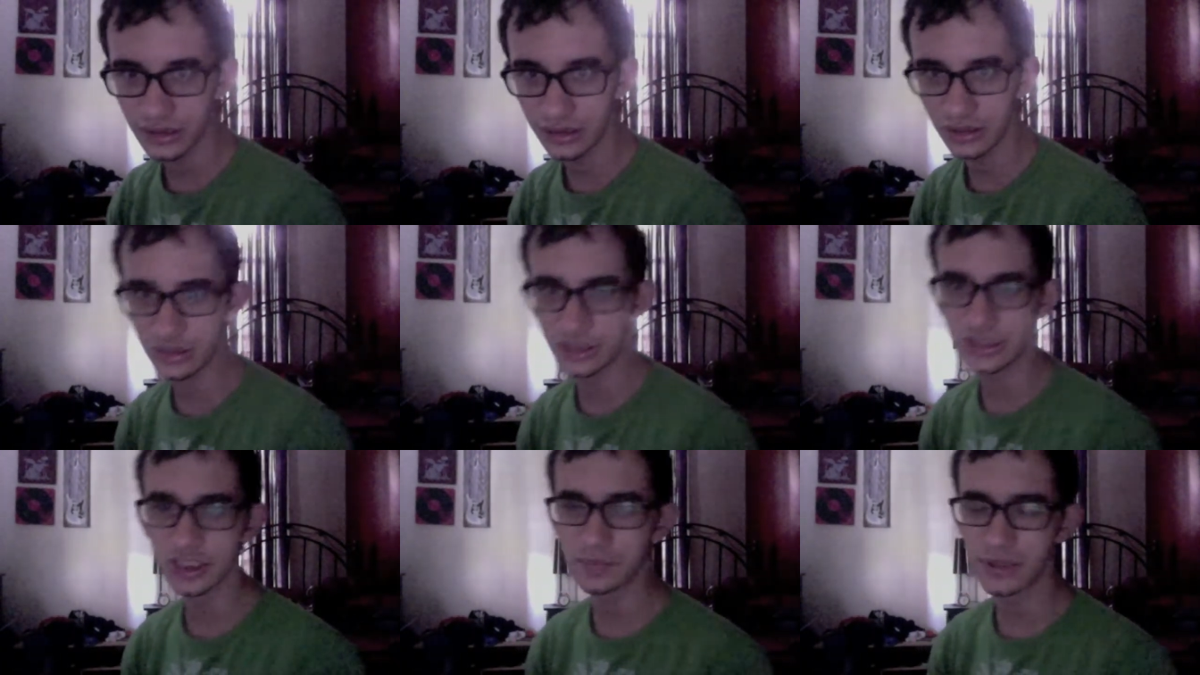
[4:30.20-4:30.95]
she
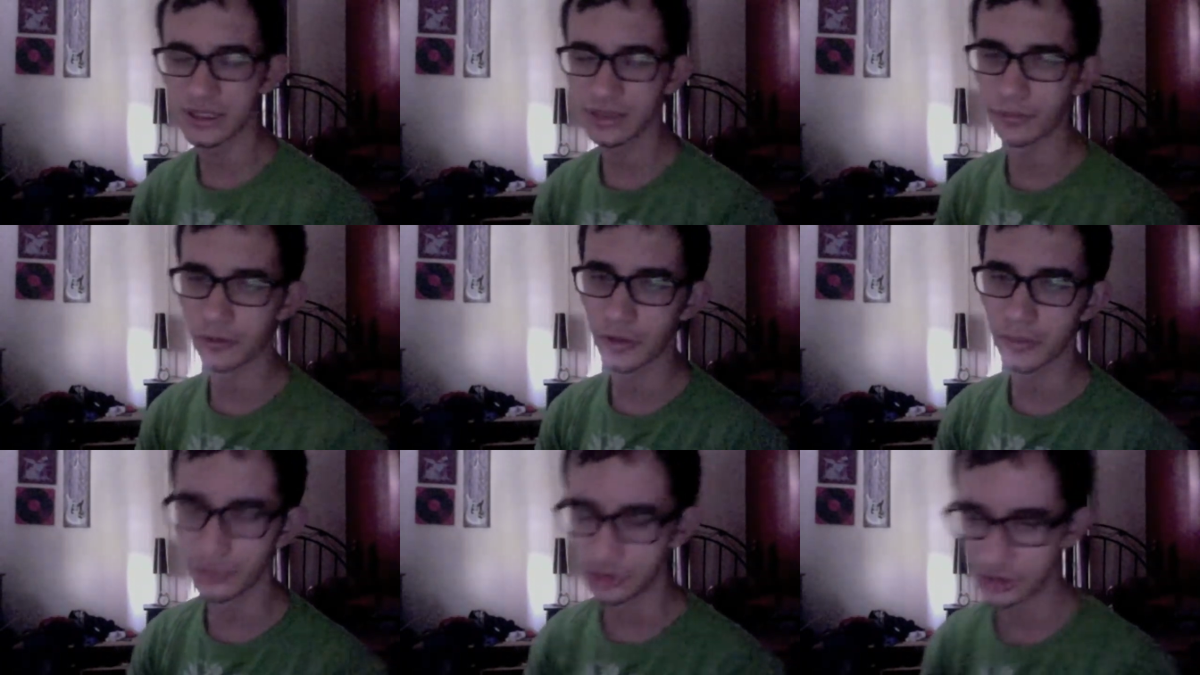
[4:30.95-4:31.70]
does become more
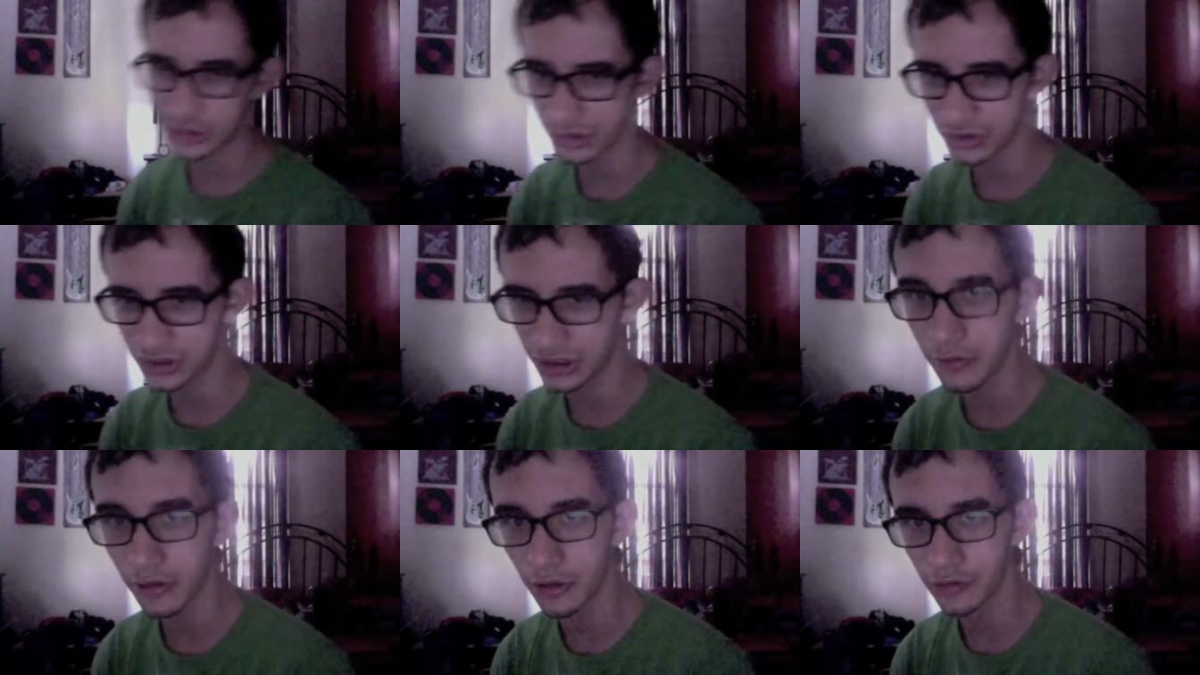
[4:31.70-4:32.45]
mature she
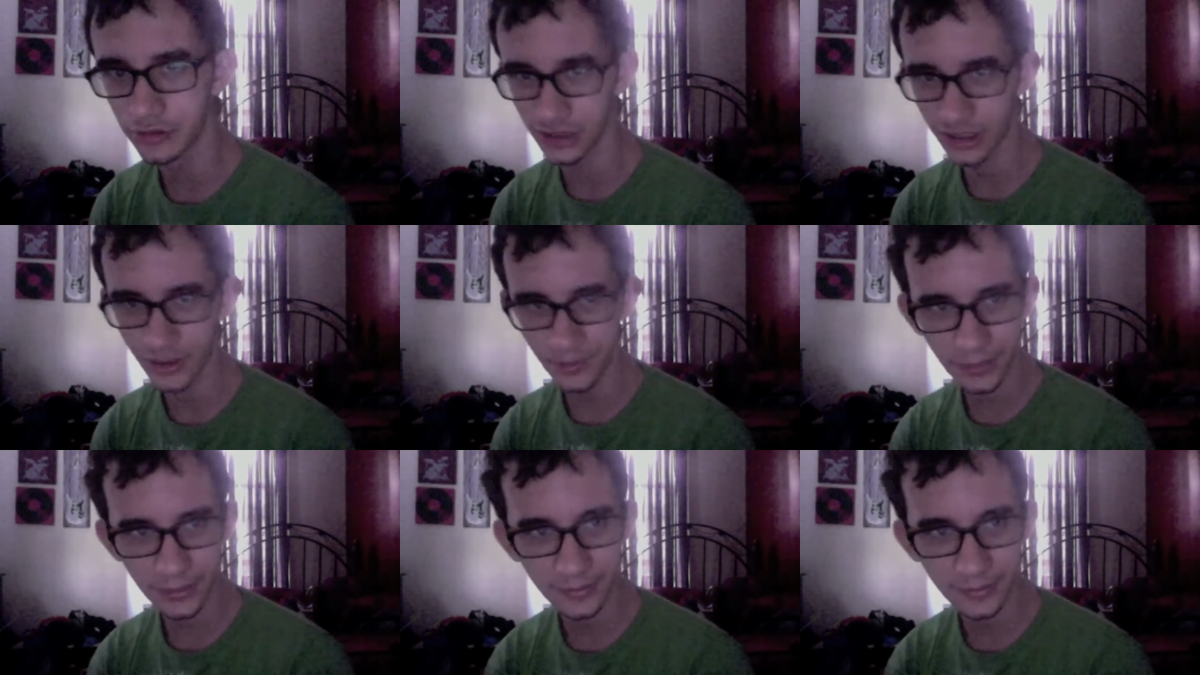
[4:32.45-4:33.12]
grows up